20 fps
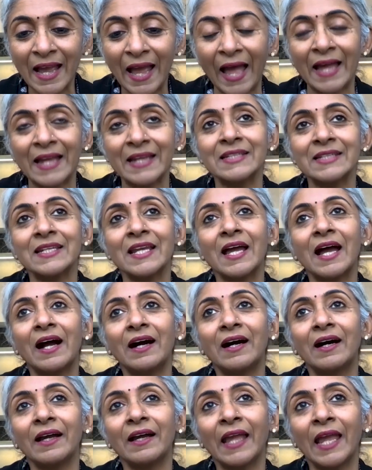And
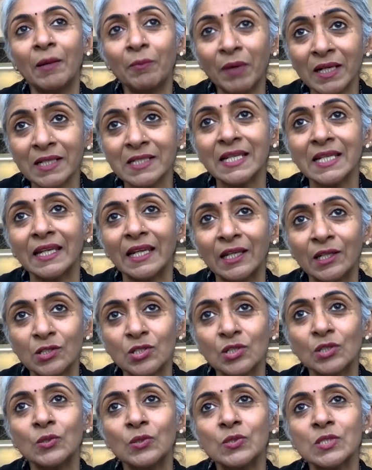Hemanti
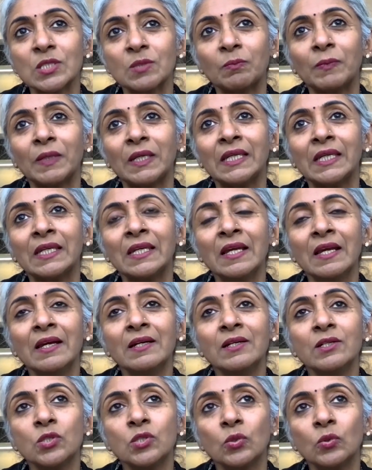introduced me
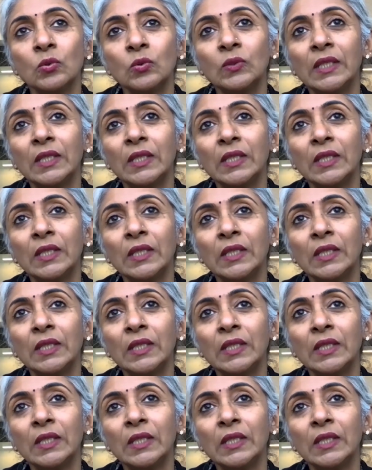to